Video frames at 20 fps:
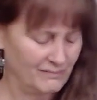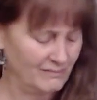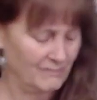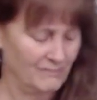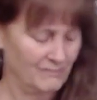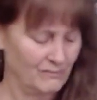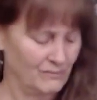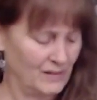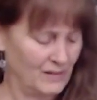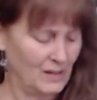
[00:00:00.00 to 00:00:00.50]

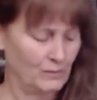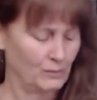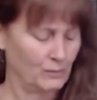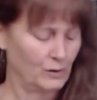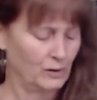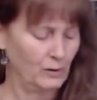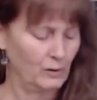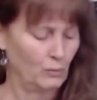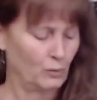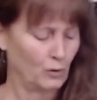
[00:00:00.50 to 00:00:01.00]
It
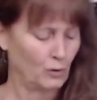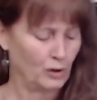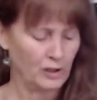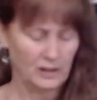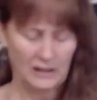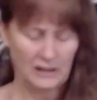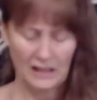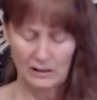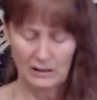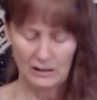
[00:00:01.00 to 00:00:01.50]
really wore you
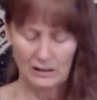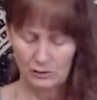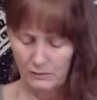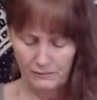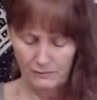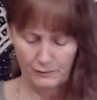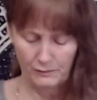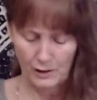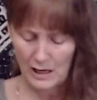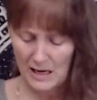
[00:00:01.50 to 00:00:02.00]
down to a
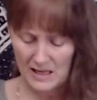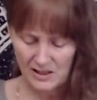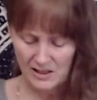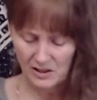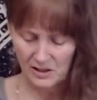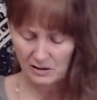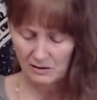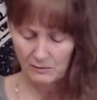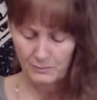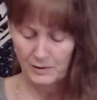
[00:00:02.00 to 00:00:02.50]

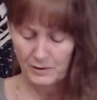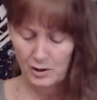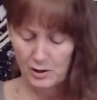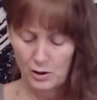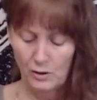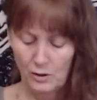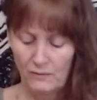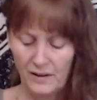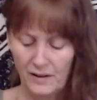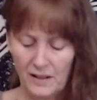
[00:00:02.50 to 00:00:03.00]
frazzle, but
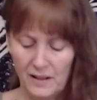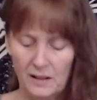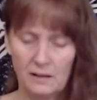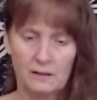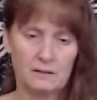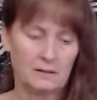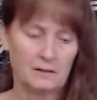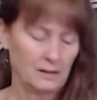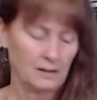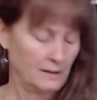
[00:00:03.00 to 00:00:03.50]
you've
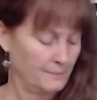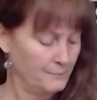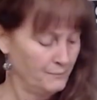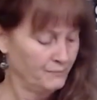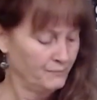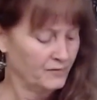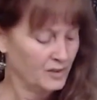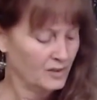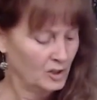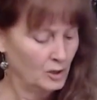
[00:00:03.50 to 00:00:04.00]
healed.
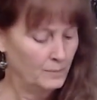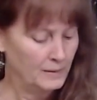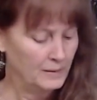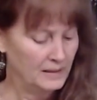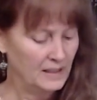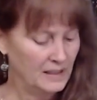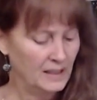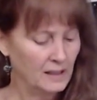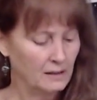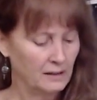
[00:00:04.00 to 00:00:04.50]
You've been
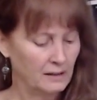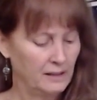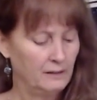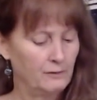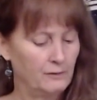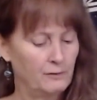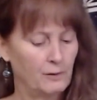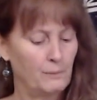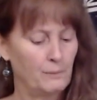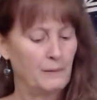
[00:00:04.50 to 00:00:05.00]
healing
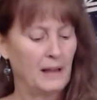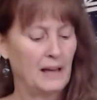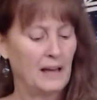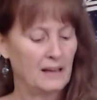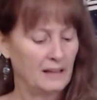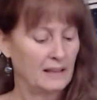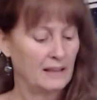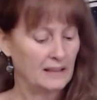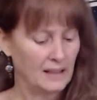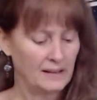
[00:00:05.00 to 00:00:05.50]
from
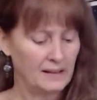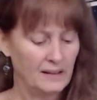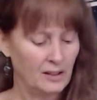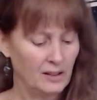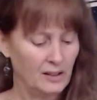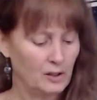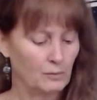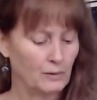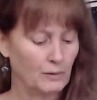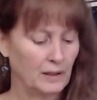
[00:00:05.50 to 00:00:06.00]
that, and I think
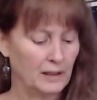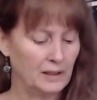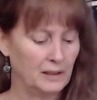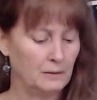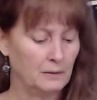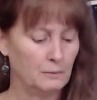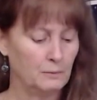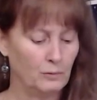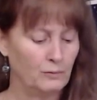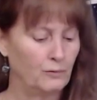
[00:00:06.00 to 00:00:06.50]
you're ready to
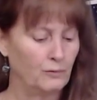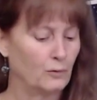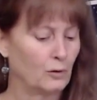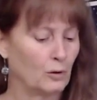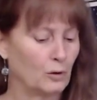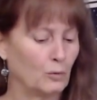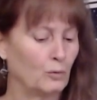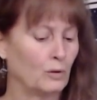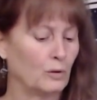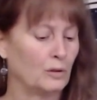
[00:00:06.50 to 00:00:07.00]
move
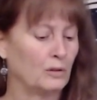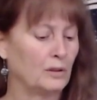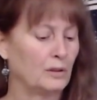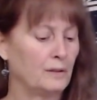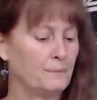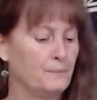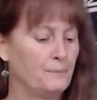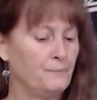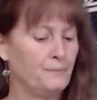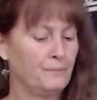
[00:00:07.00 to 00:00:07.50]
forward.
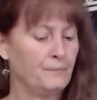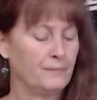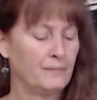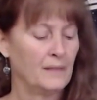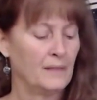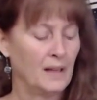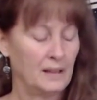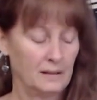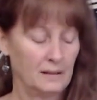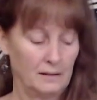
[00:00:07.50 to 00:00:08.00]

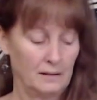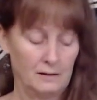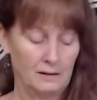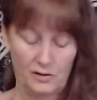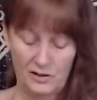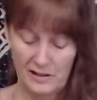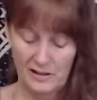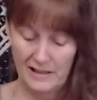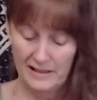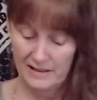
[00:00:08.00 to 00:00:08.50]
And it
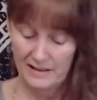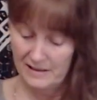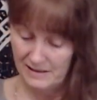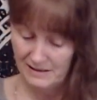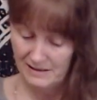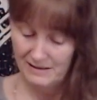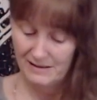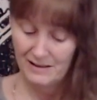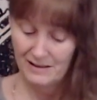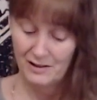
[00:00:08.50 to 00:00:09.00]
looks like
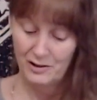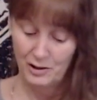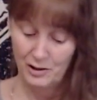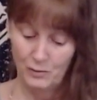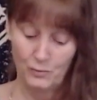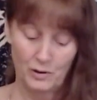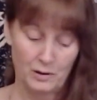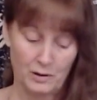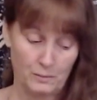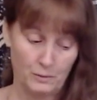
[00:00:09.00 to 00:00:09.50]
you
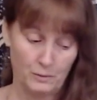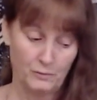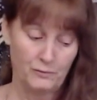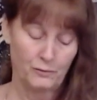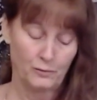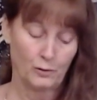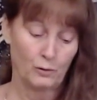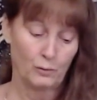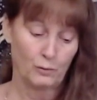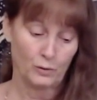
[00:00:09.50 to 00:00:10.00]
want to move
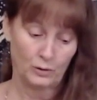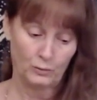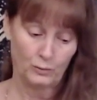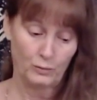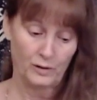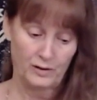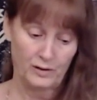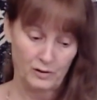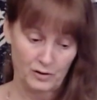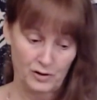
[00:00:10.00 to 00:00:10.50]
forward
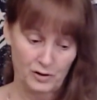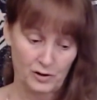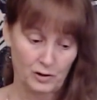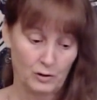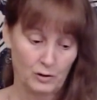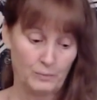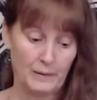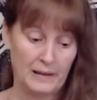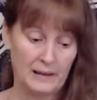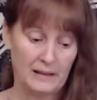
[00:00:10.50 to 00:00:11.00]
with your
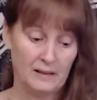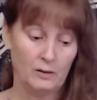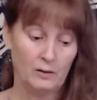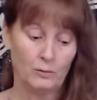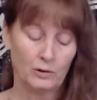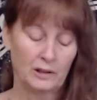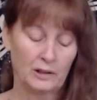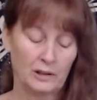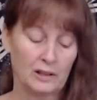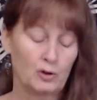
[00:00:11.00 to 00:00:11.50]
soulmate. You
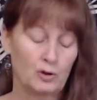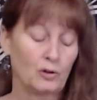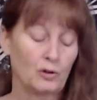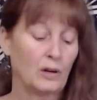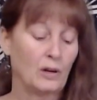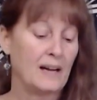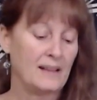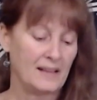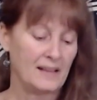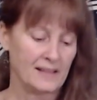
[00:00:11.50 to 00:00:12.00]
want to
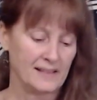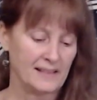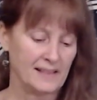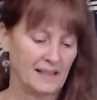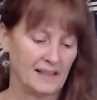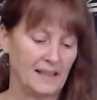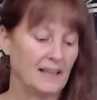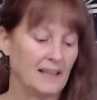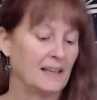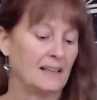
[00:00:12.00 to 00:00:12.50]
try this
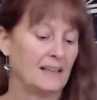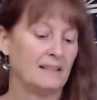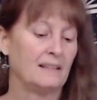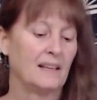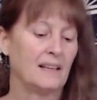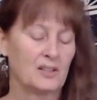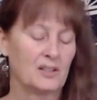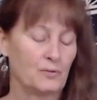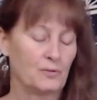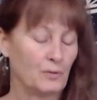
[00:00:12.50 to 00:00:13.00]
again.
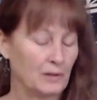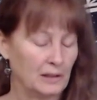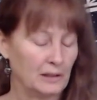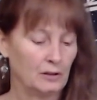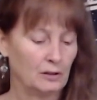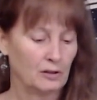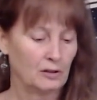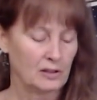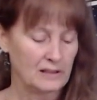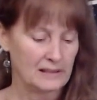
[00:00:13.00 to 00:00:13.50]
That's what it
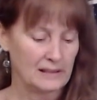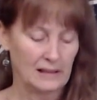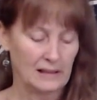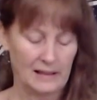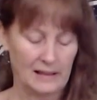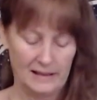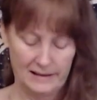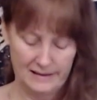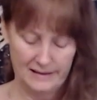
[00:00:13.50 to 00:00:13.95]
looks like.